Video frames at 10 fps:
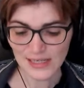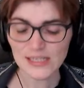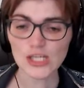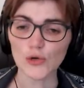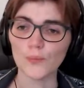
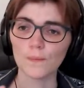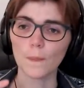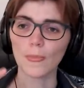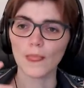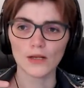So,
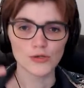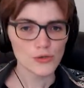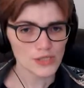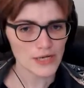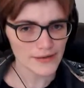
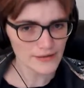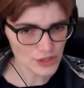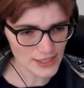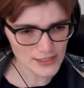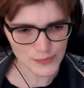using
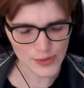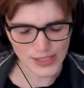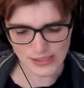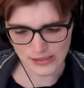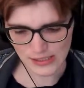
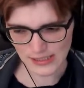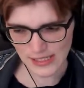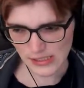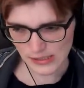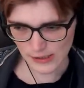JWST
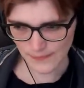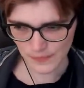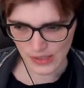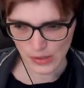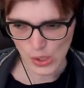data,
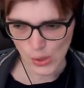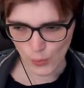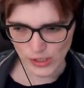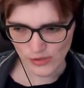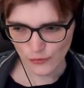
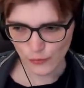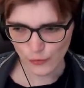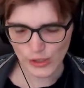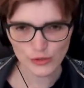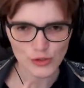what if
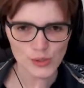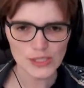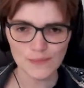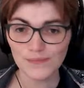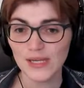we could use
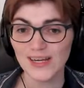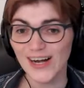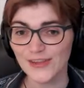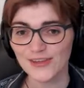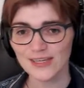something
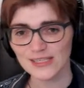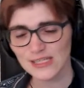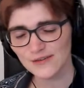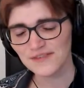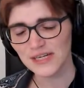other than
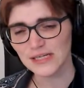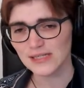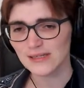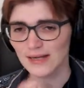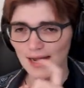
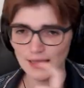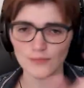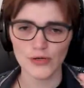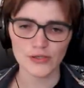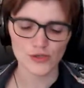Cepheids to
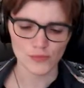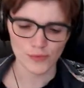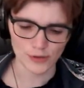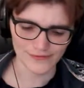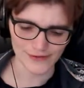calibrate the
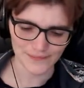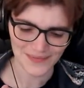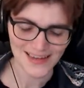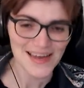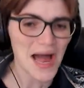supernova?
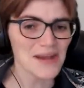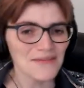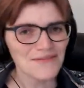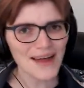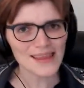And
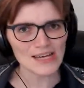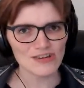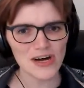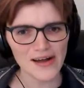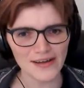in fact, there
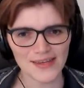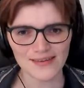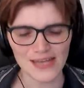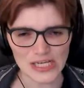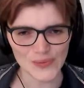are other
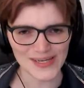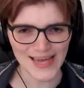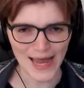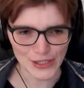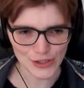things we
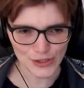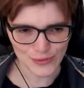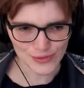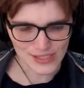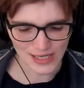can
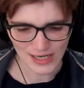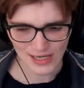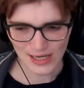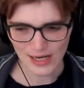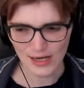use,
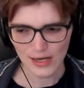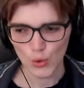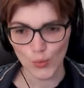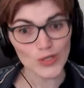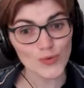
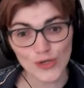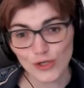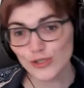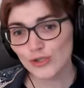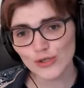which we
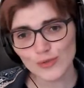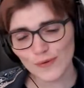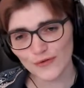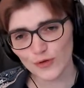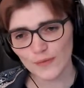couldn't use
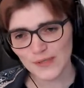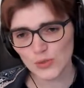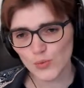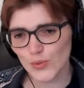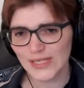before
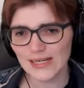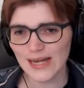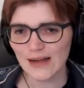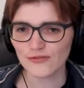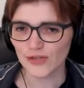because we didn't
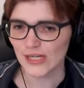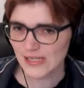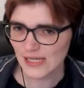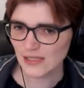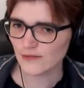have the right
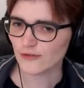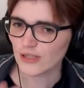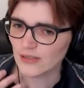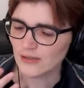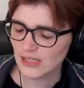data
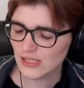for it.